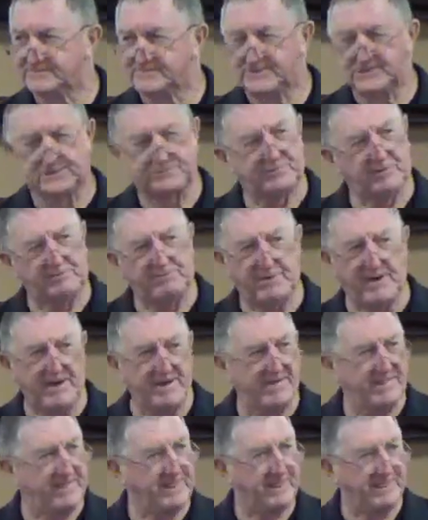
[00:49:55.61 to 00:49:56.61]
Just
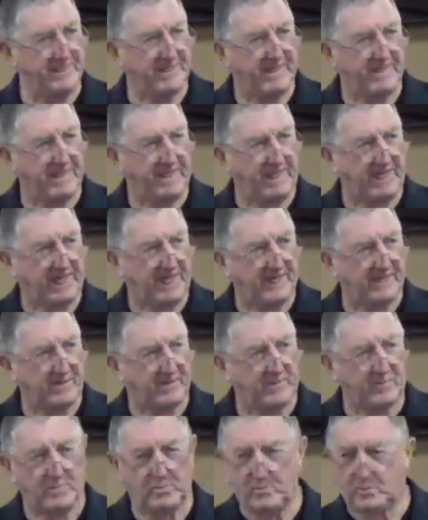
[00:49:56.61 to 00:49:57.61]
repent.
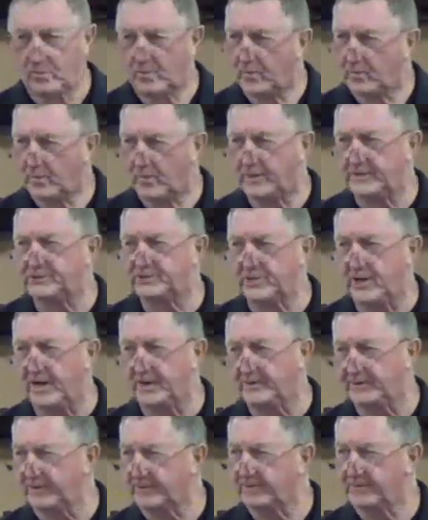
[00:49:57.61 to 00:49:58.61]
What did
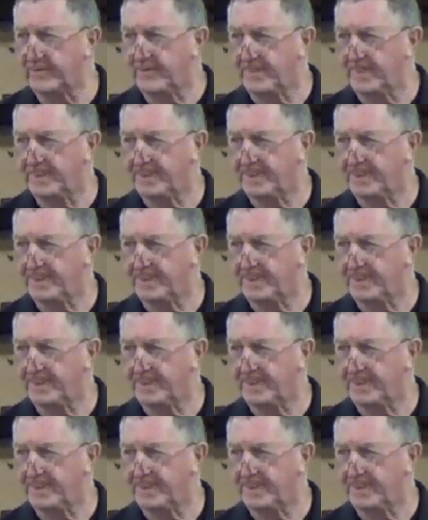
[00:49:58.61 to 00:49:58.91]
John do?